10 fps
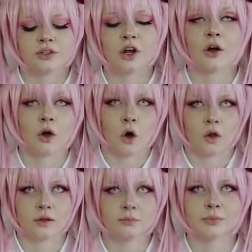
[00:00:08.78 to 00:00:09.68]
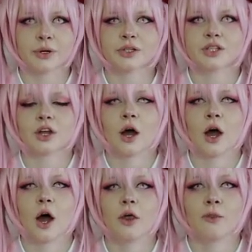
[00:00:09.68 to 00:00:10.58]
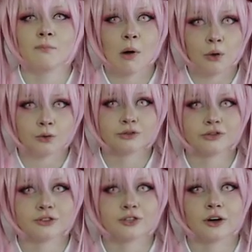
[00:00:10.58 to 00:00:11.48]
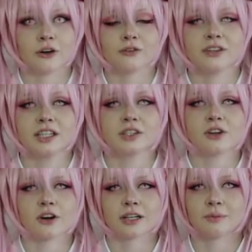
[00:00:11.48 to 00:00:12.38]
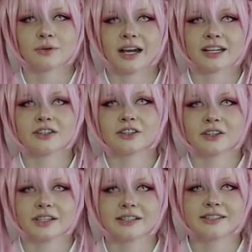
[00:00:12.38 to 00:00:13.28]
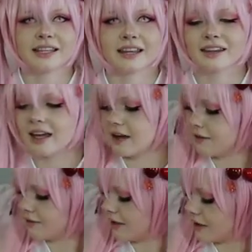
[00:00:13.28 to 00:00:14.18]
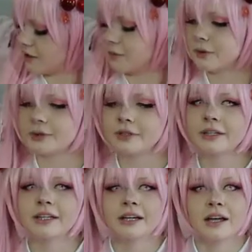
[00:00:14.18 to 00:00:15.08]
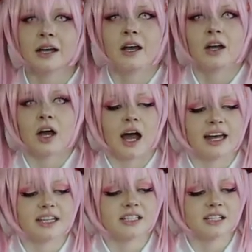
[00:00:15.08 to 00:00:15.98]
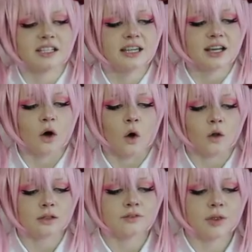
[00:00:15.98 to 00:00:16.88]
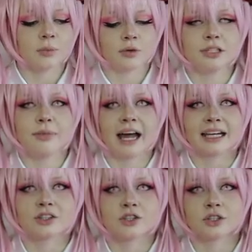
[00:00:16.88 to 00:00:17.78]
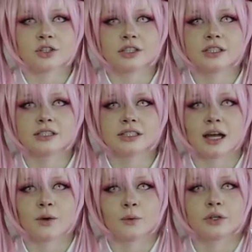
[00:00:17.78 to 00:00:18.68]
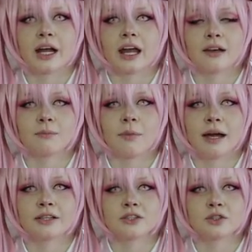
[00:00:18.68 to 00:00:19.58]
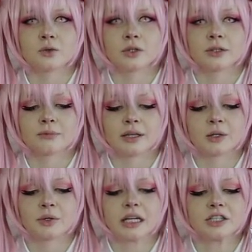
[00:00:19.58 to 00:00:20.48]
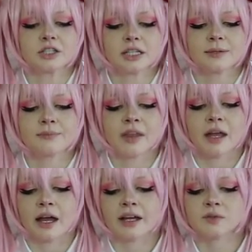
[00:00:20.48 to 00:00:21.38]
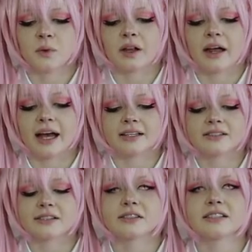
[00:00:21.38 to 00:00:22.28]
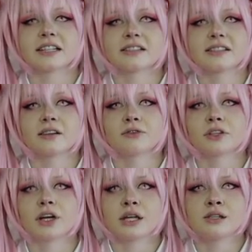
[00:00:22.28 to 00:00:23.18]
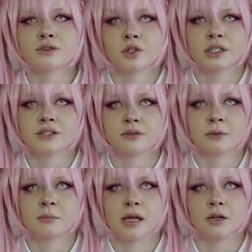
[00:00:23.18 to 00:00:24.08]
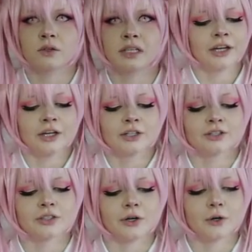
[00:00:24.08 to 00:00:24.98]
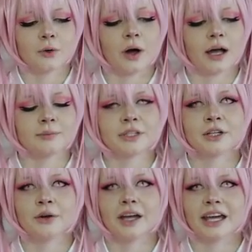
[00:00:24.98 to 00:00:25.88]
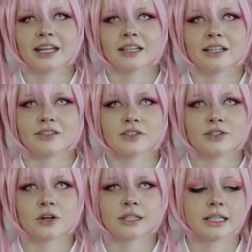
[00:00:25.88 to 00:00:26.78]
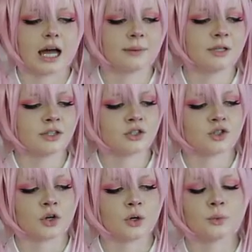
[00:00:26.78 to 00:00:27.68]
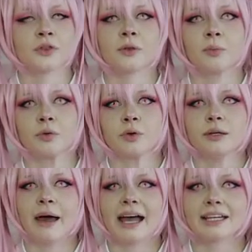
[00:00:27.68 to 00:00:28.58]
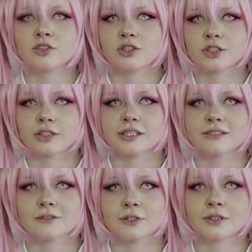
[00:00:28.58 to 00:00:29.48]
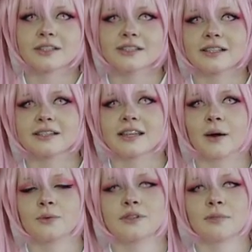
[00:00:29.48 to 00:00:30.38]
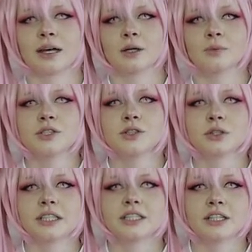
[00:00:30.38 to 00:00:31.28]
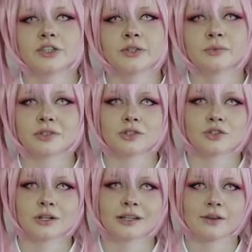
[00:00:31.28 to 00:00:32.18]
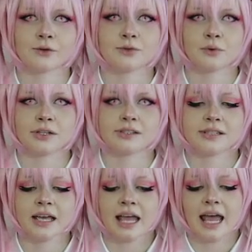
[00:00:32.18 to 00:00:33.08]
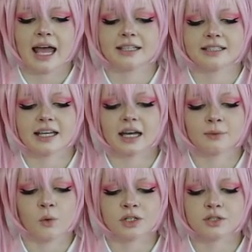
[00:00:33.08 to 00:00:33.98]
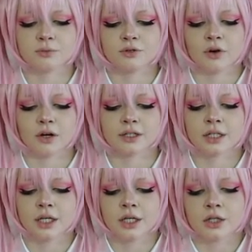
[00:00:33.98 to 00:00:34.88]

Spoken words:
not all, but most of the Target brand cookies that they have available. I did get all of the pre-packaged cookies that were at my store, my location, as well as 6 different kinds of cookies from the bakery. So I'm going to go ahead and get started. I'm going to start with the pre-packaged cookies first, since that was my original intention, was to try those ones, and then I'm going to move on